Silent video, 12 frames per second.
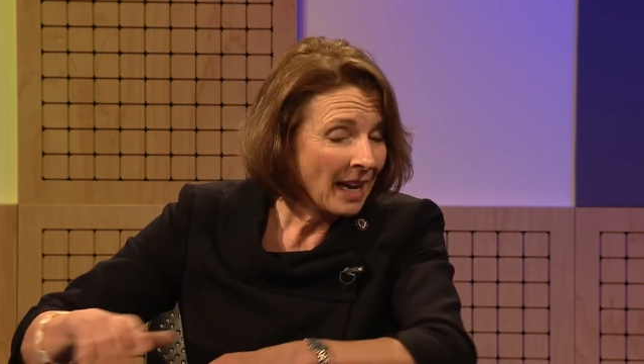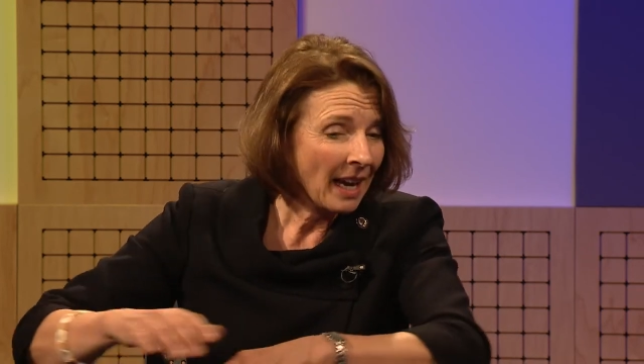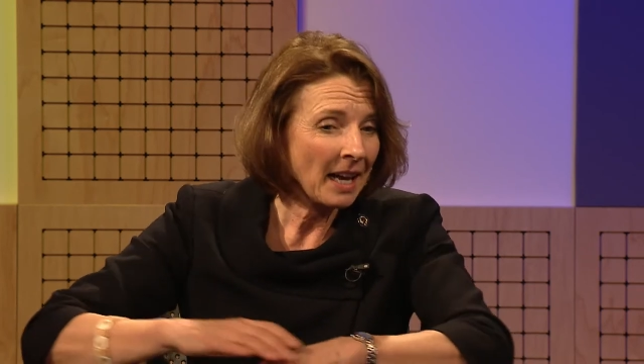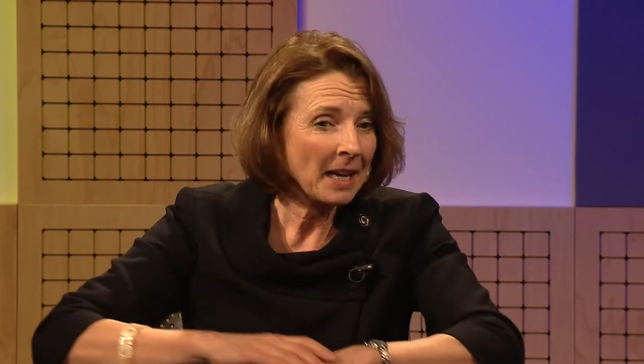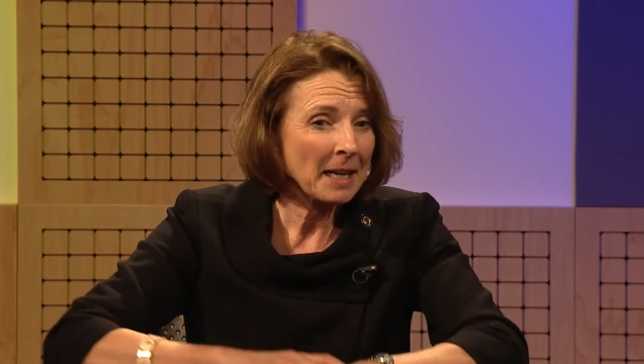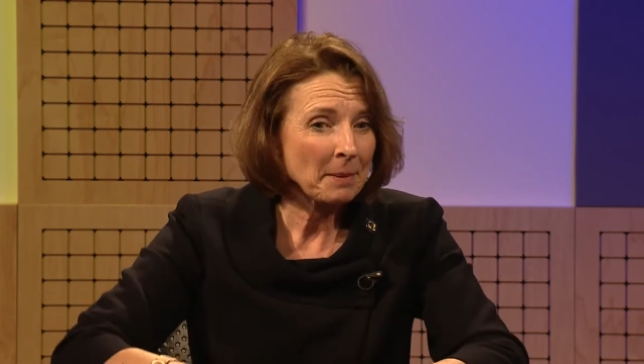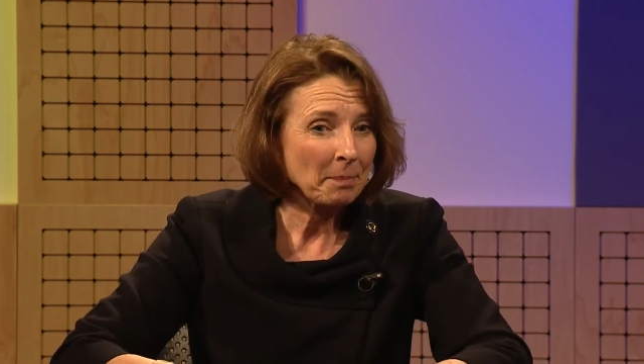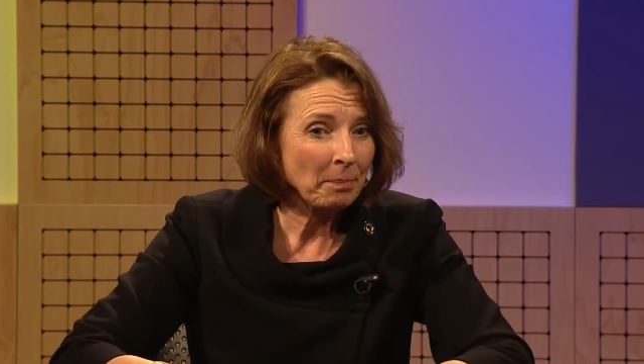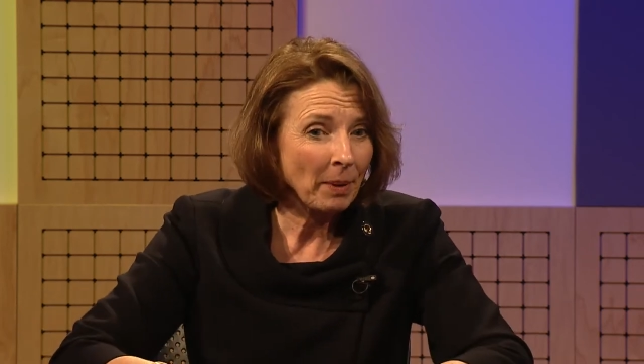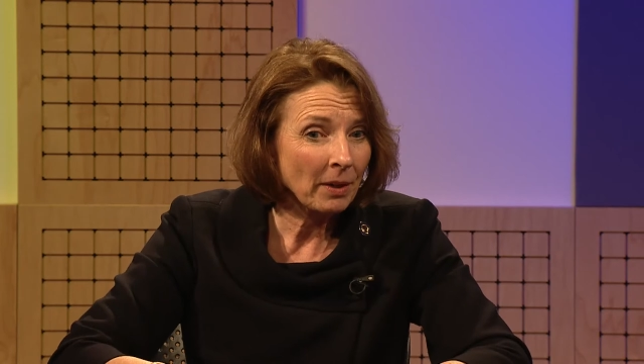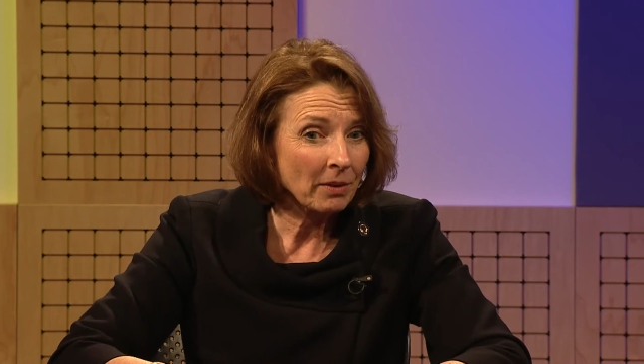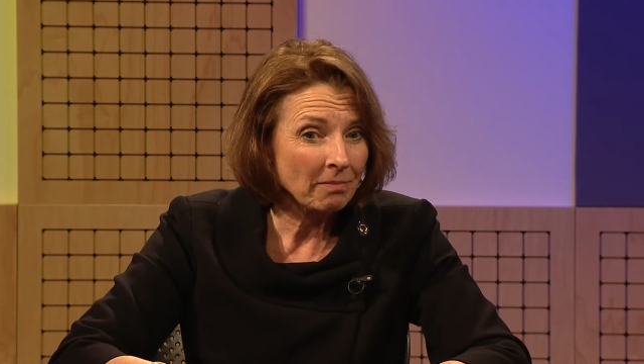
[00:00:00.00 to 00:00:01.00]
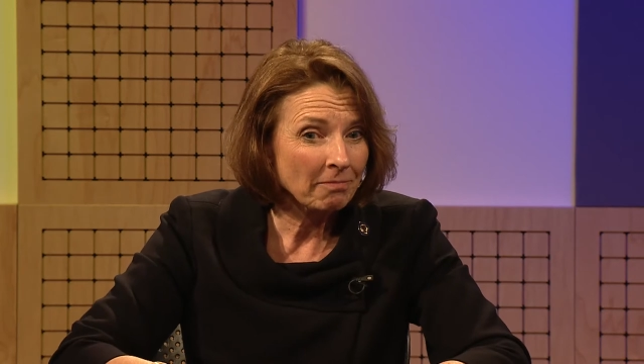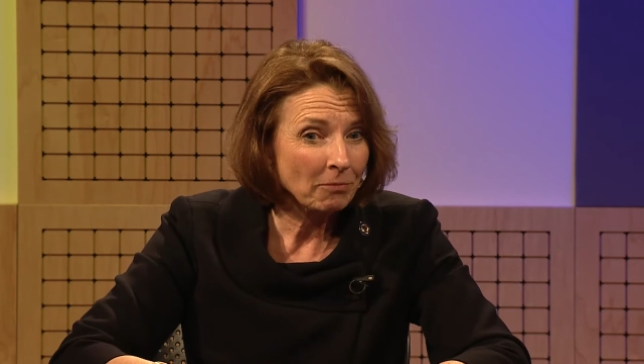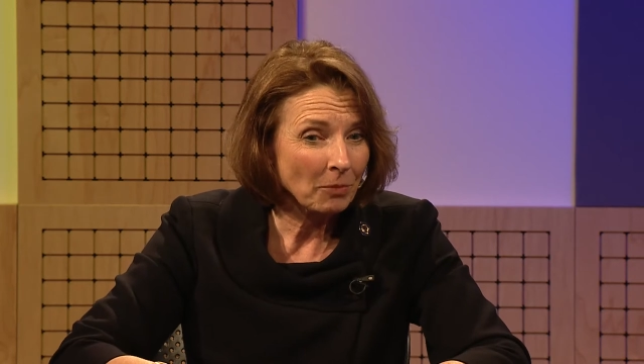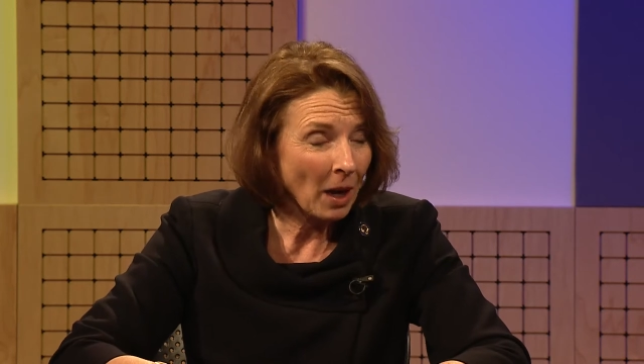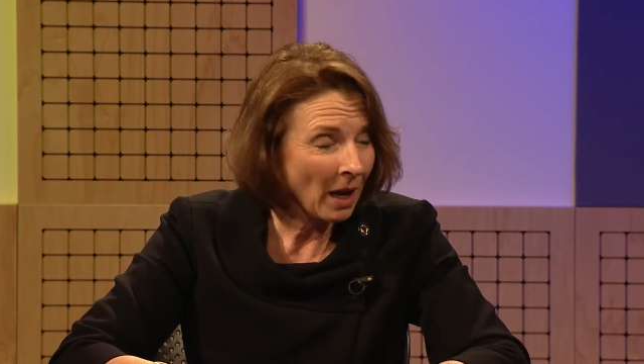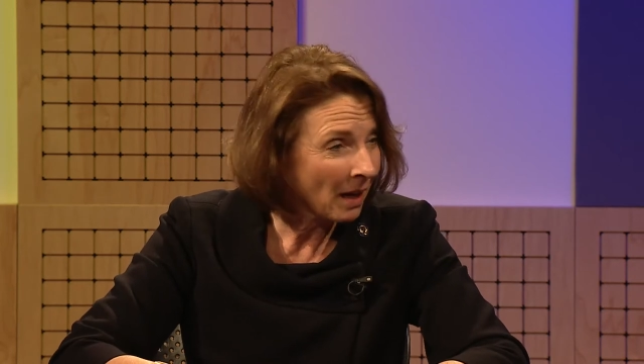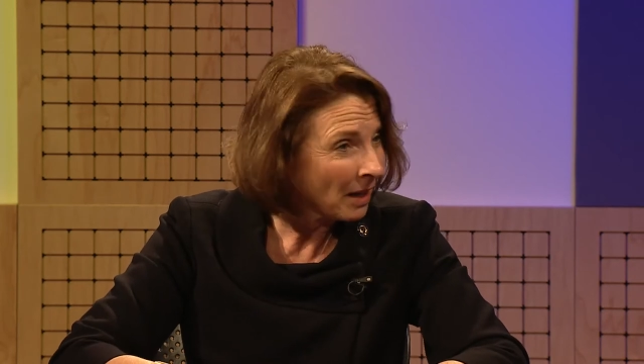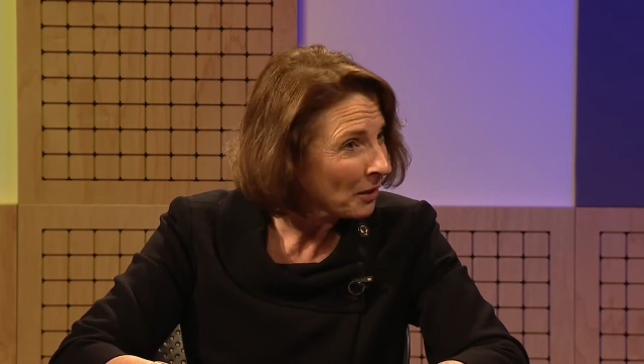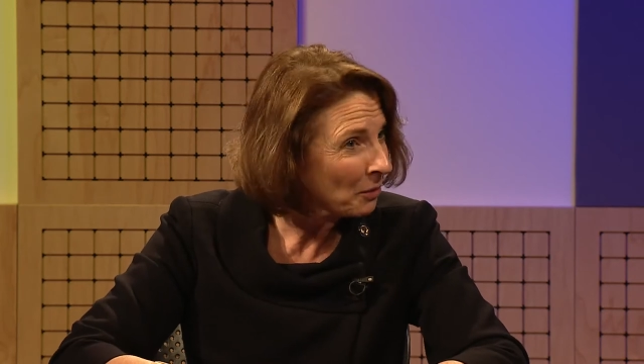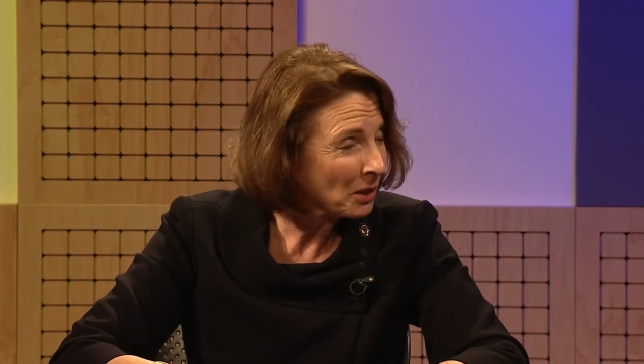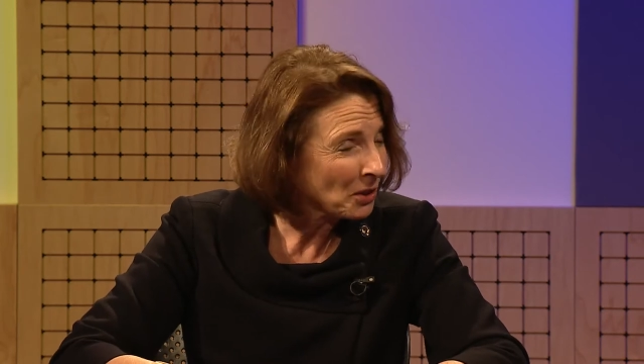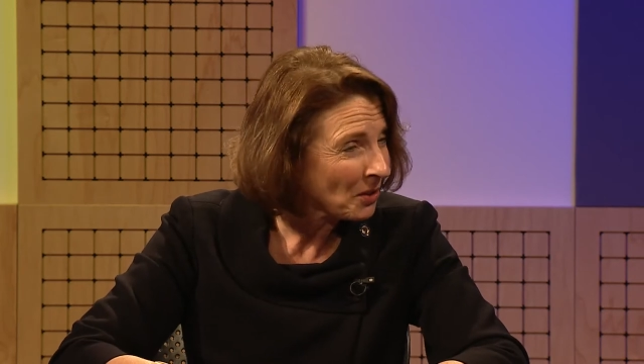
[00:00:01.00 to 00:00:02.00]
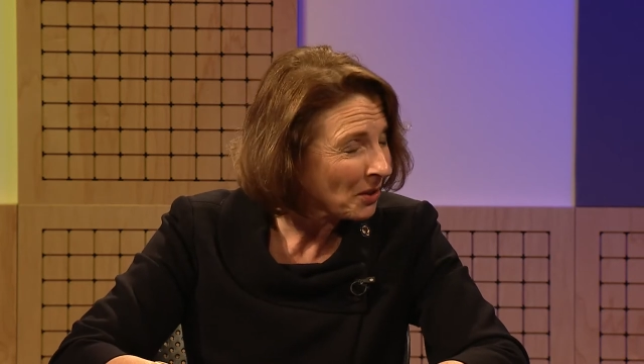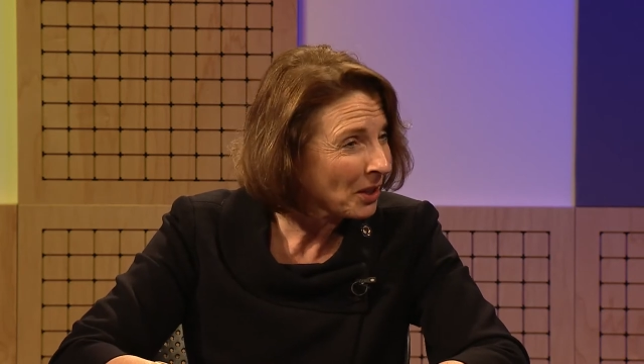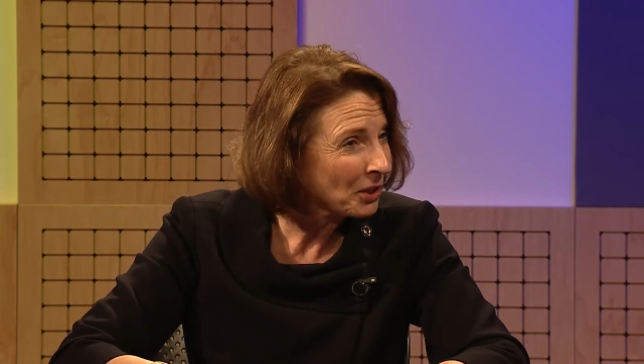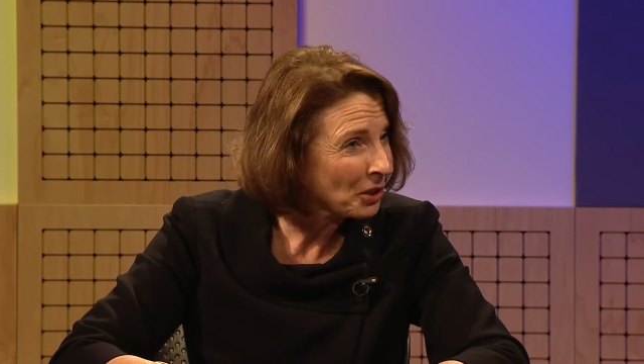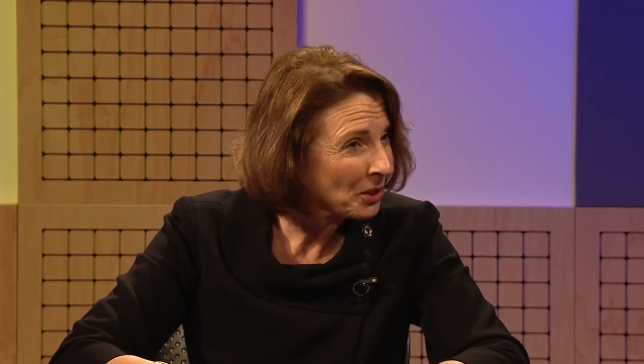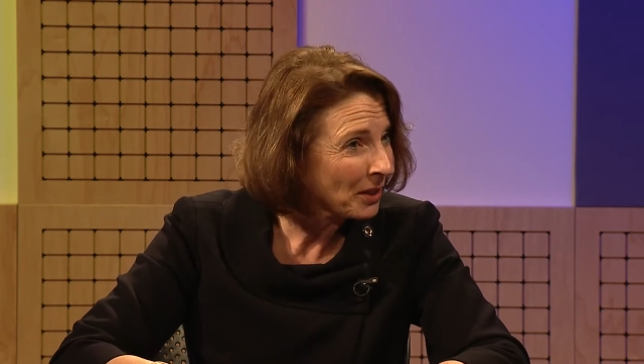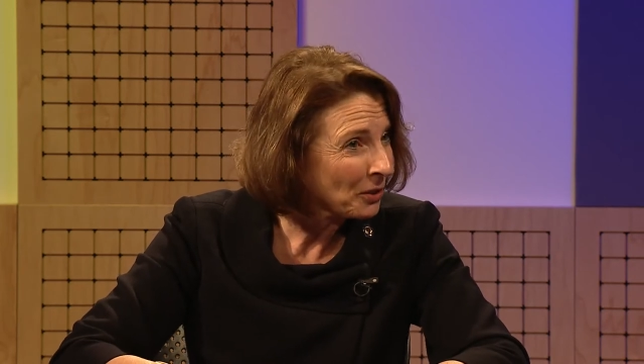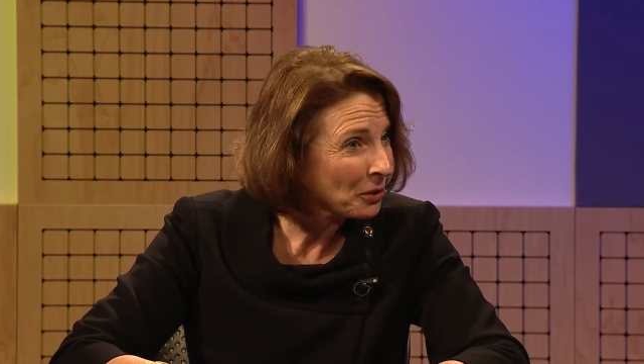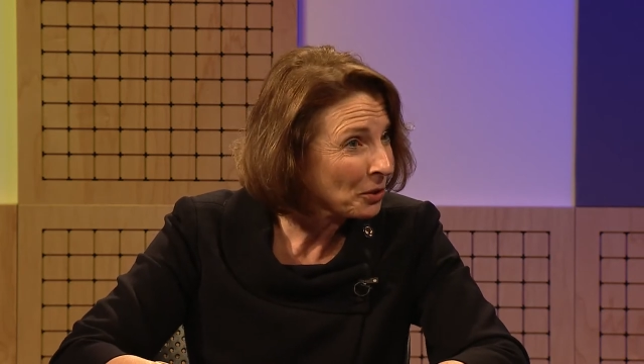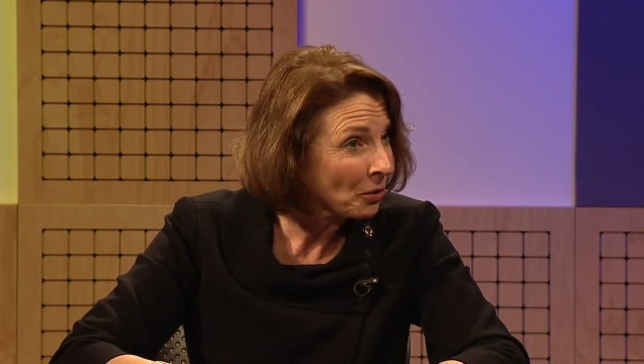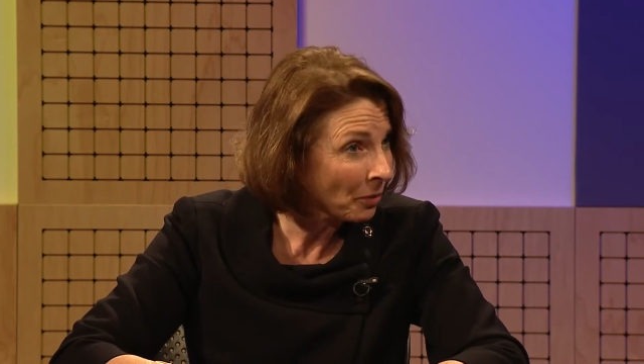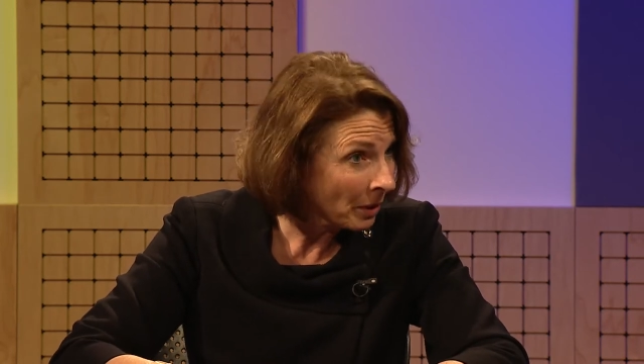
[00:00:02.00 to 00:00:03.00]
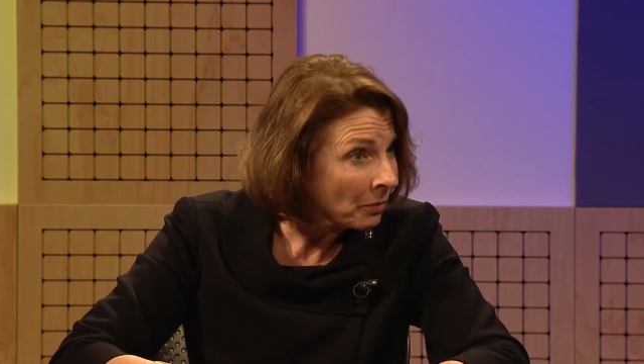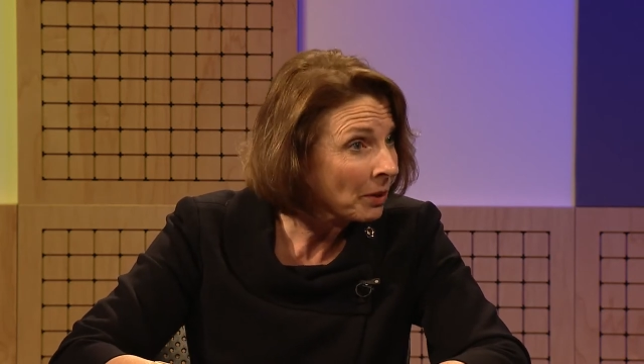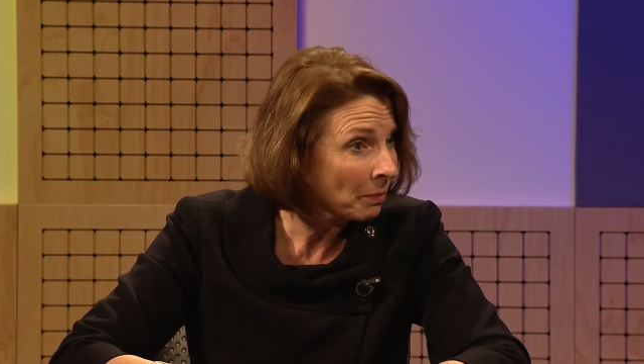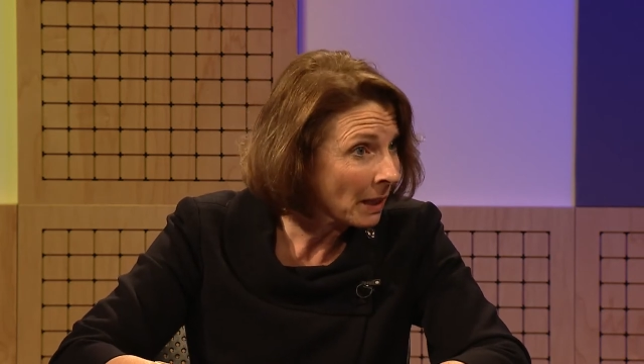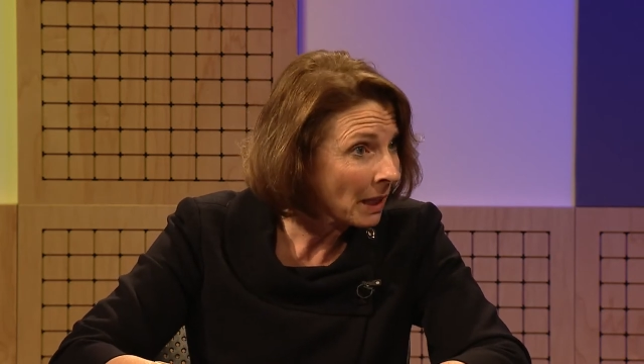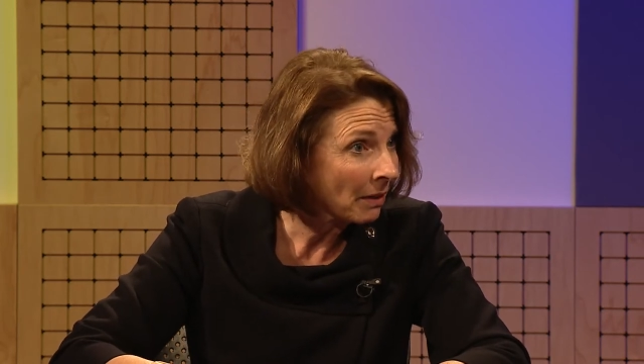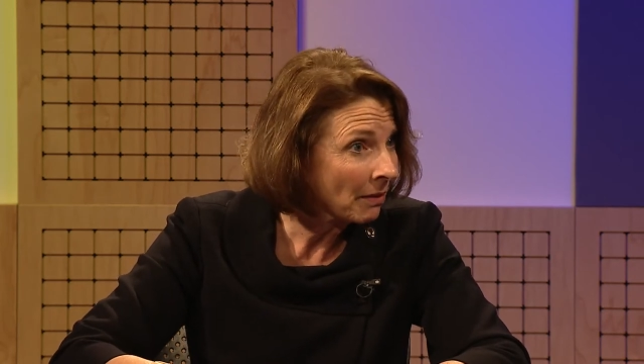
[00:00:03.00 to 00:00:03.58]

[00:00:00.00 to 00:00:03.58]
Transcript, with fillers: Um, but uh, the rest of the legislators agreed with me